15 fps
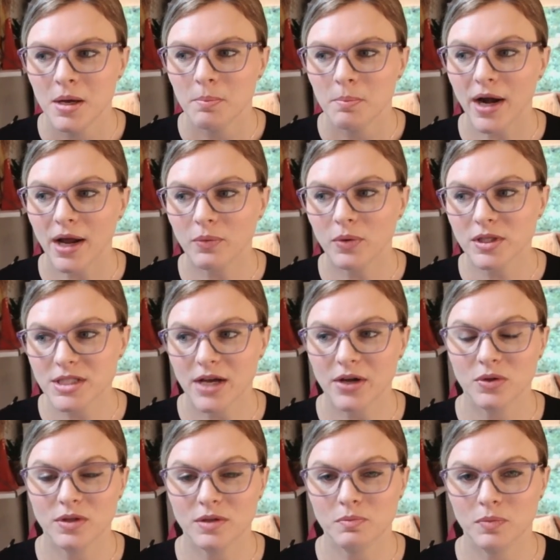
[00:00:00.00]
But I will tell
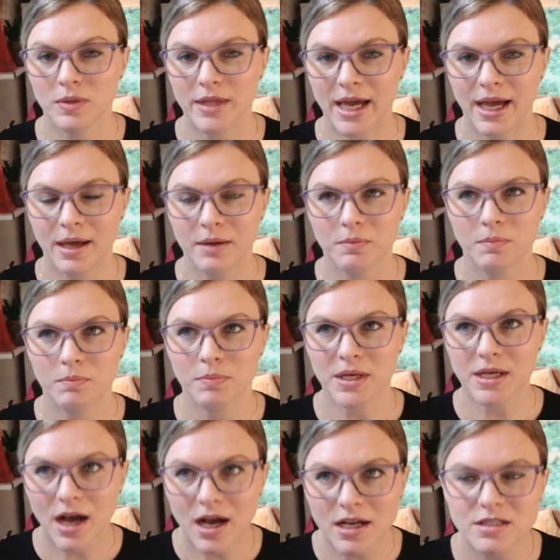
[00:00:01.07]
you that
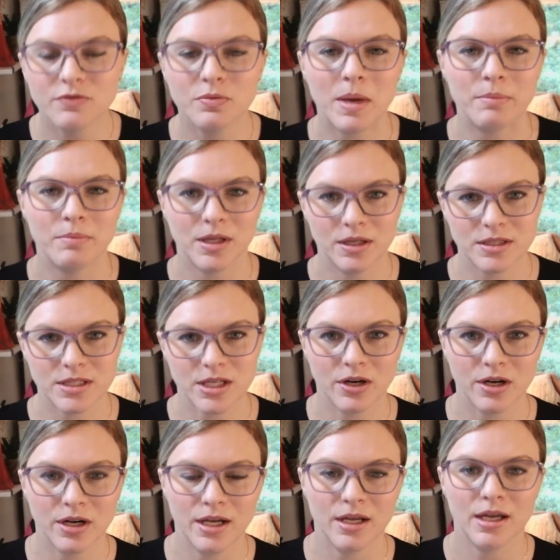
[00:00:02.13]
because of my
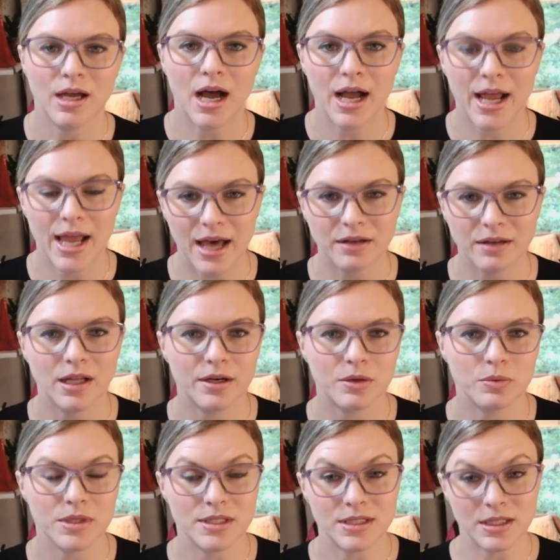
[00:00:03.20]
military, I had a lot of
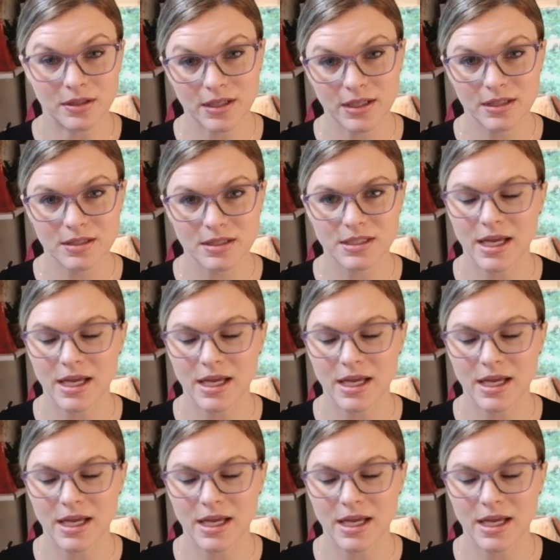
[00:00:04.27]
resilience,